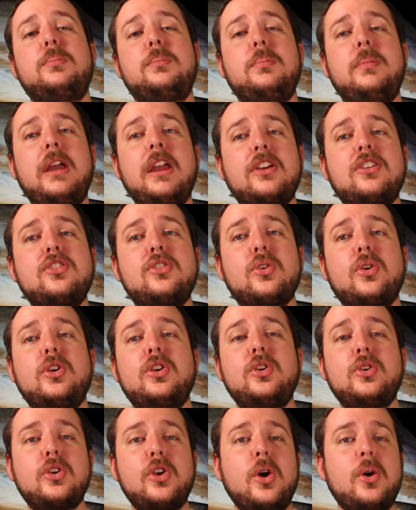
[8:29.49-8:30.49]
make sure
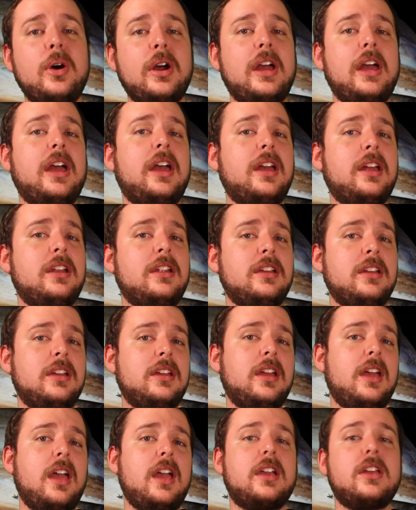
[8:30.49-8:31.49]
you go ahead
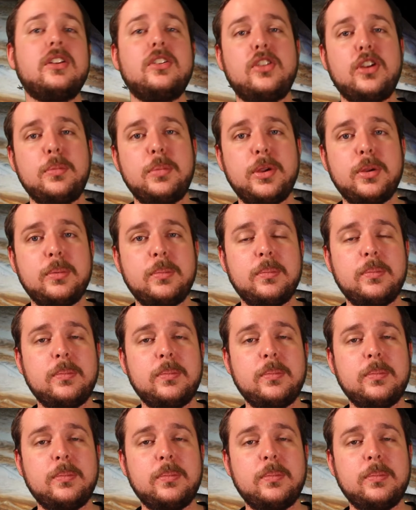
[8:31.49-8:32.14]
and contribute.